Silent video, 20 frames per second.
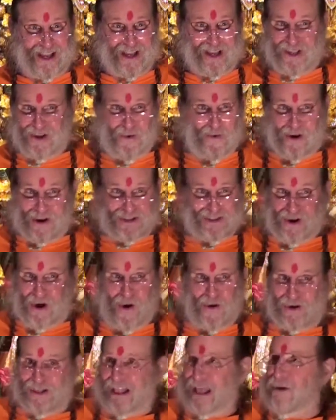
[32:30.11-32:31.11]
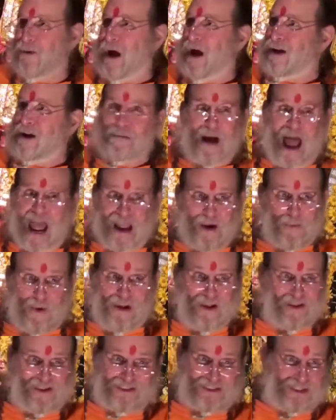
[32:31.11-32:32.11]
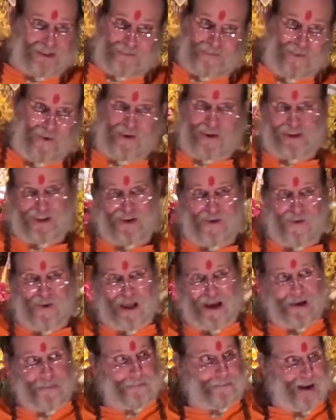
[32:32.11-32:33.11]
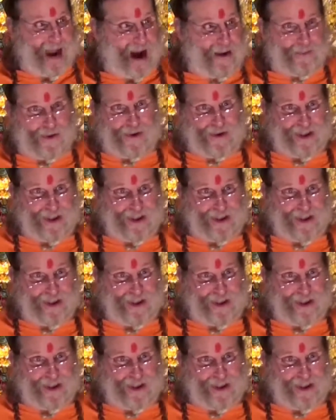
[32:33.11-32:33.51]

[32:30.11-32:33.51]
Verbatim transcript: You are totally welcome. I will support you and empower